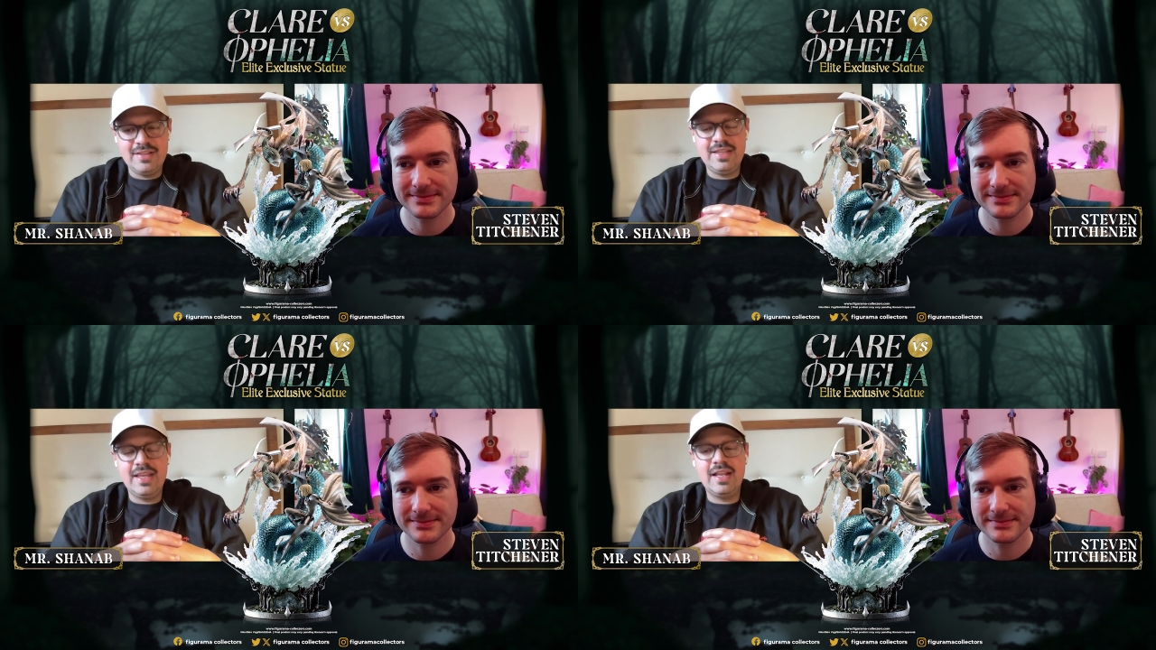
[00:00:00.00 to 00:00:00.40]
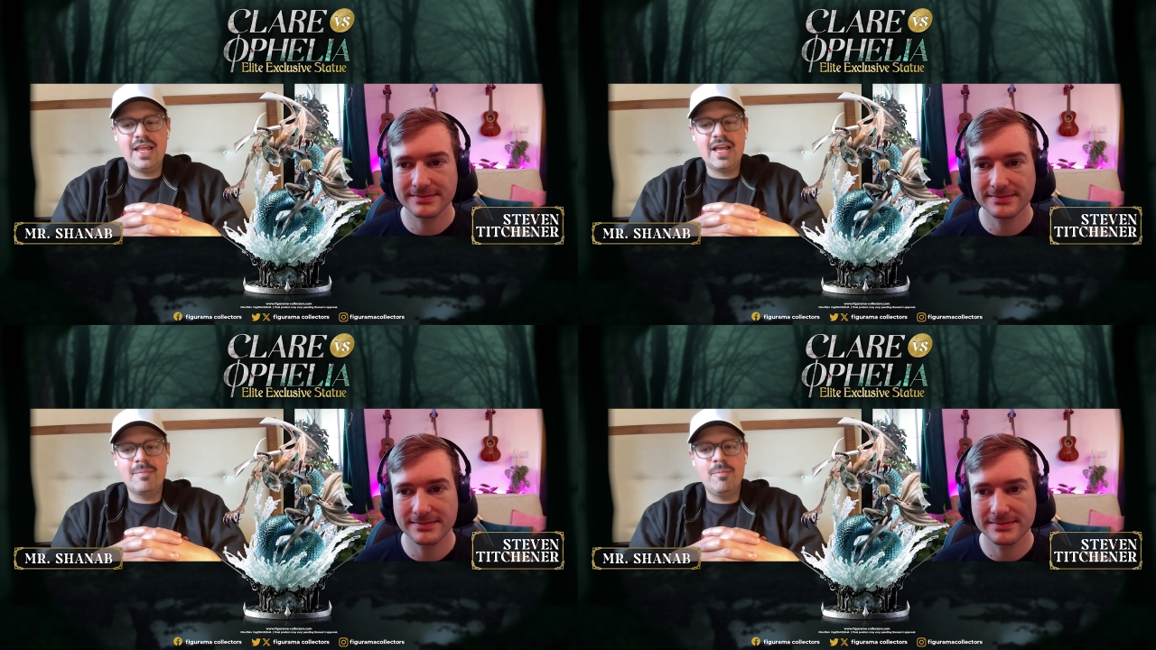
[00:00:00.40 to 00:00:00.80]
Speaker 1: the
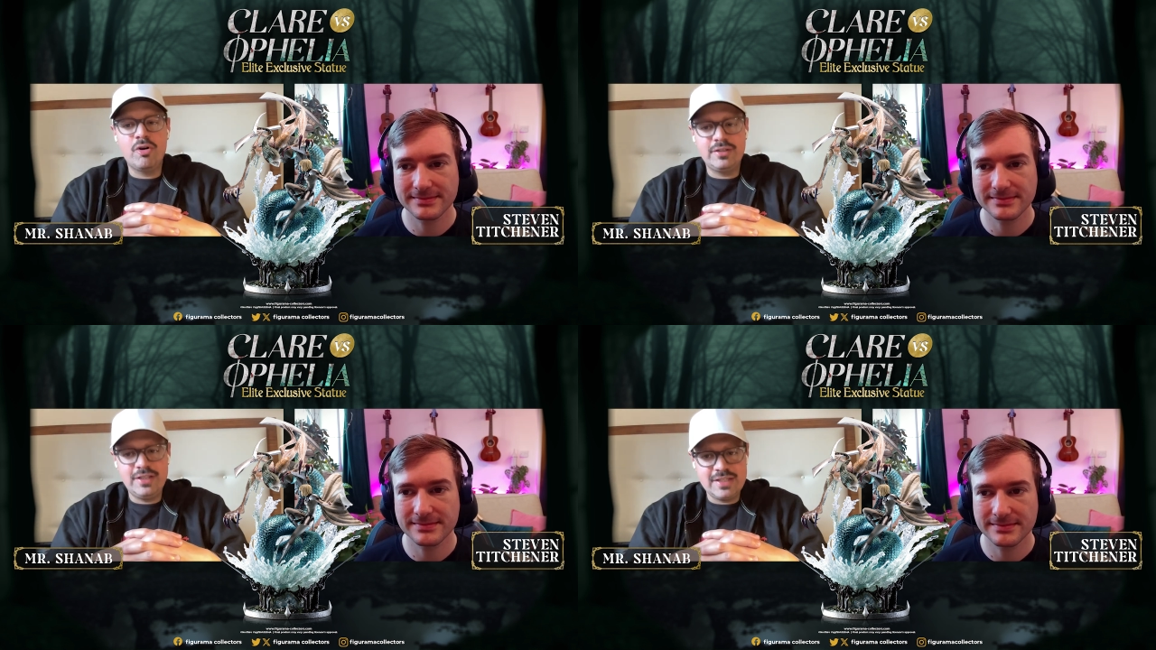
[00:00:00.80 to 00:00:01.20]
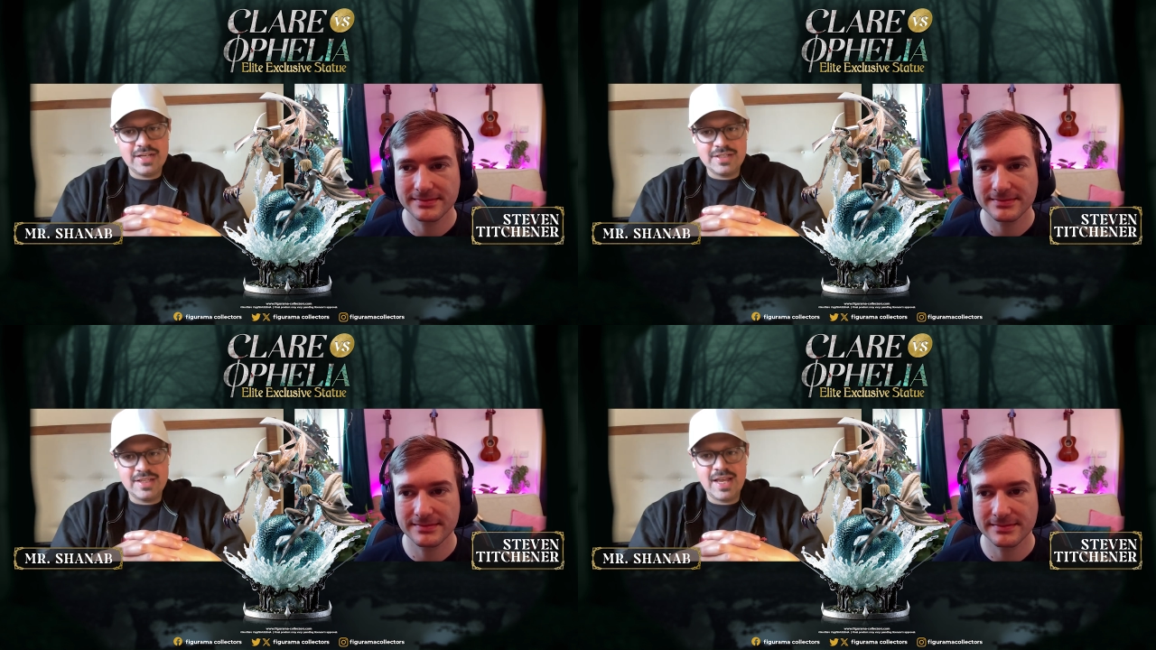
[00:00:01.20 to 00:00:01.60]
like more
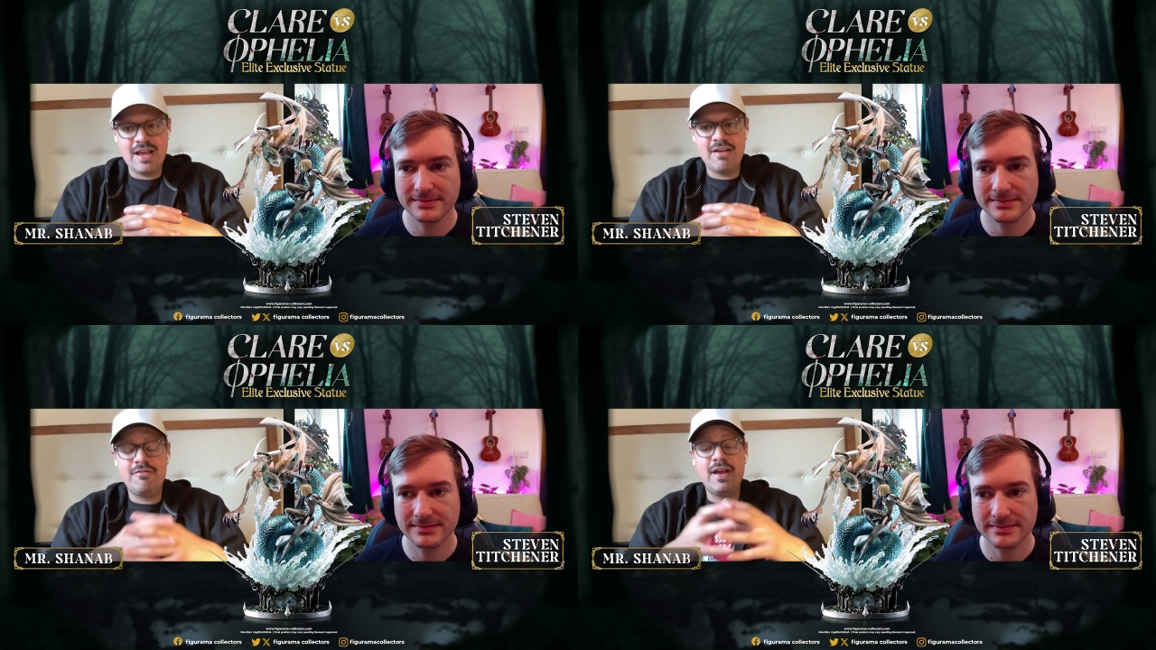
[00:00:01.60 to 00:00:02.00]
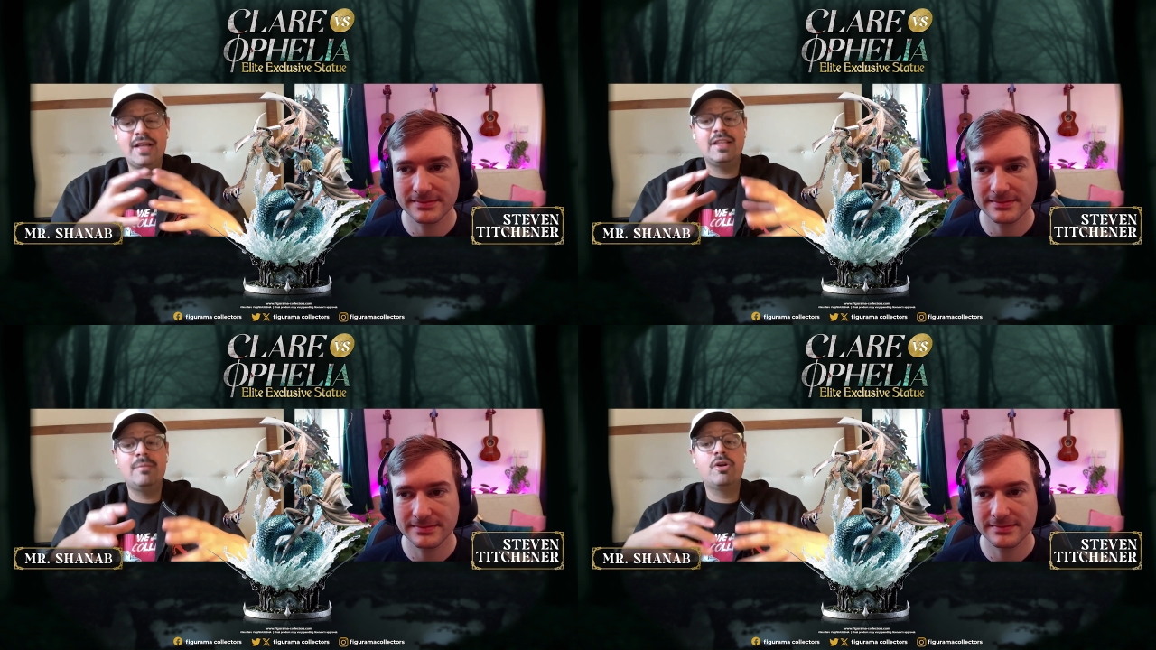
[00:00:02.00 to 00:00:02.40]
details it have
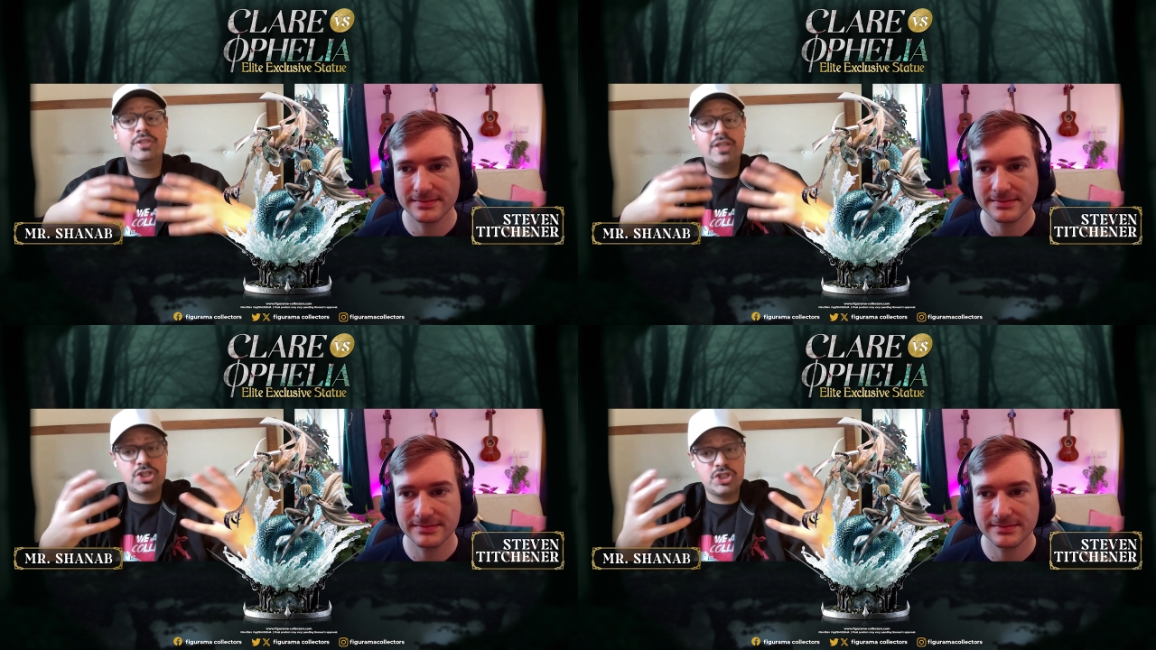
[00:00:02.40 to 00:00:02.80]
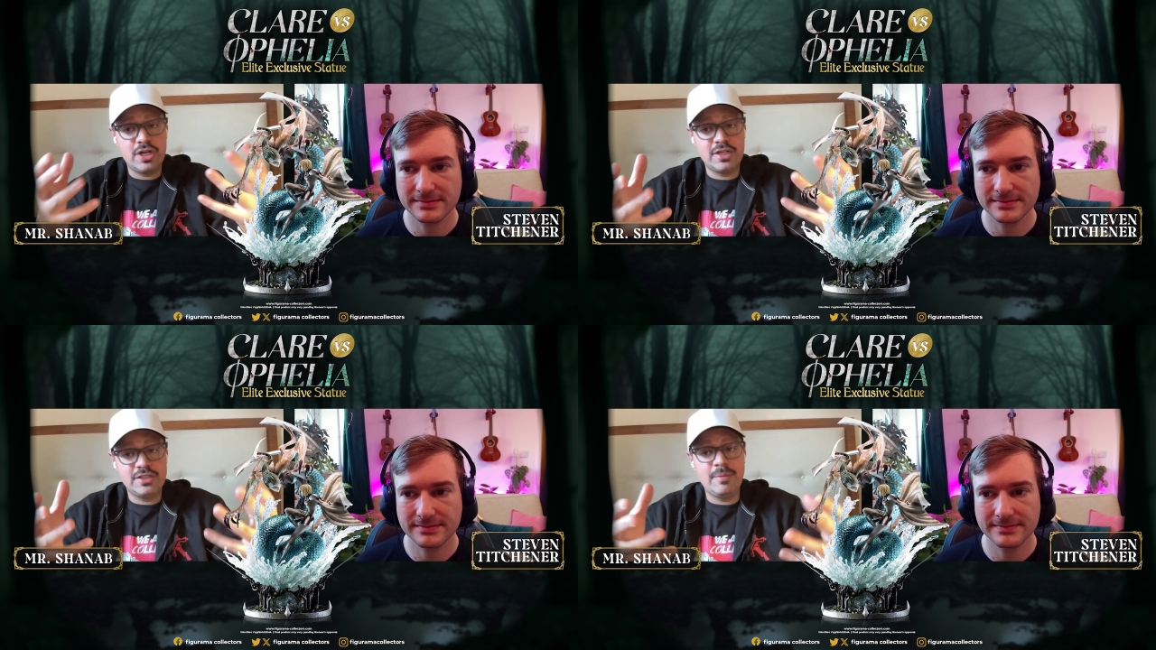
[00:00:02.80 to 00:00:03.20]
and the more
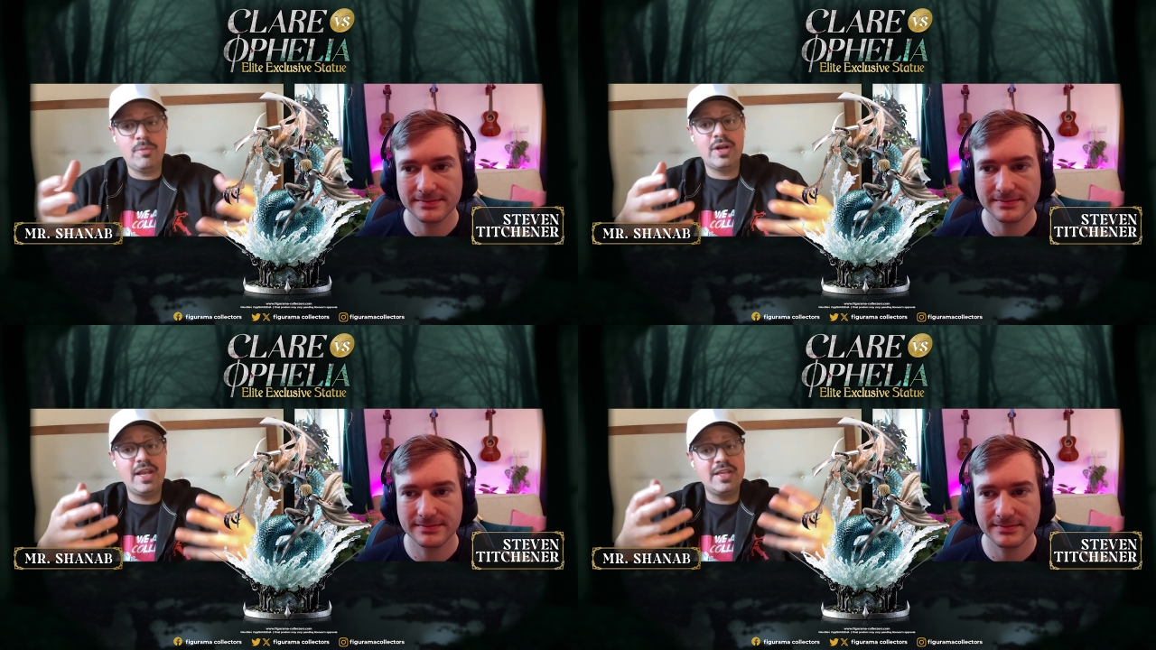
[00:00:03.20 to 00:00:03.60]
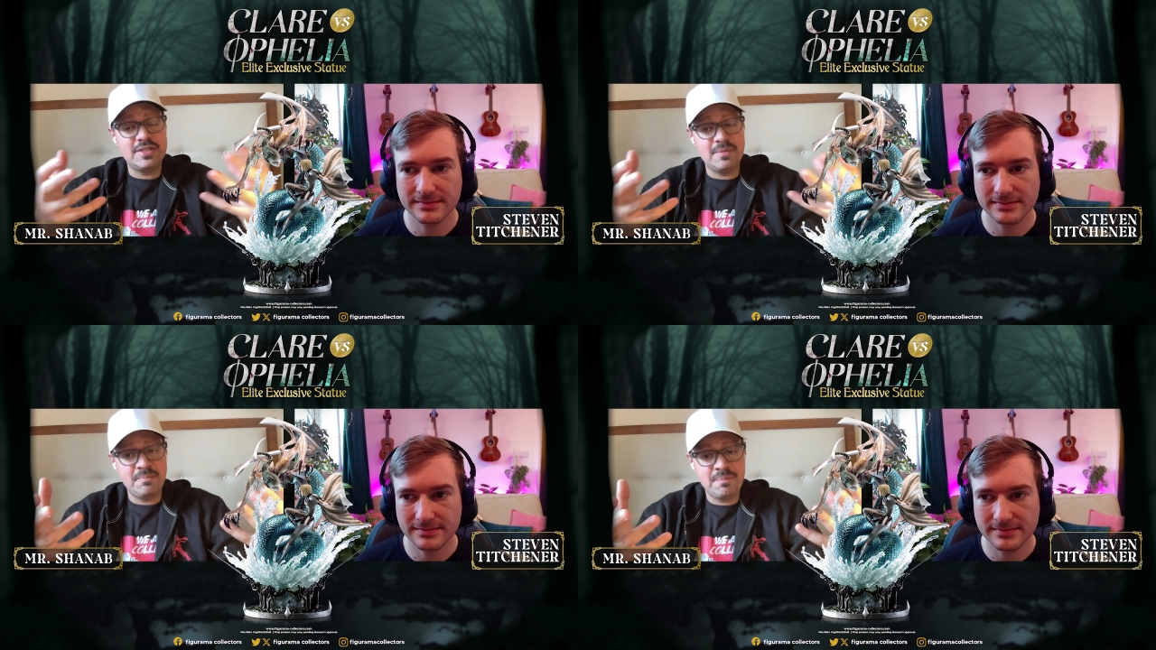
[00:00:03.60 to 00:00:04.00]
texture, the more
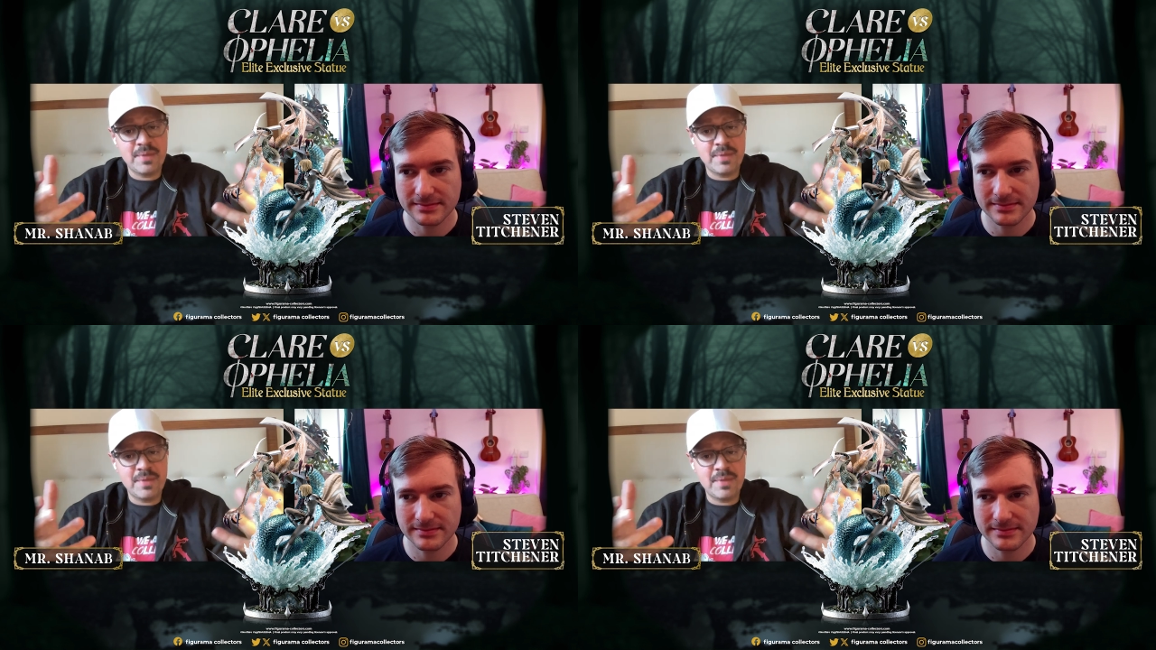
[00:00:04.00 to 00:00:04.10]
realism.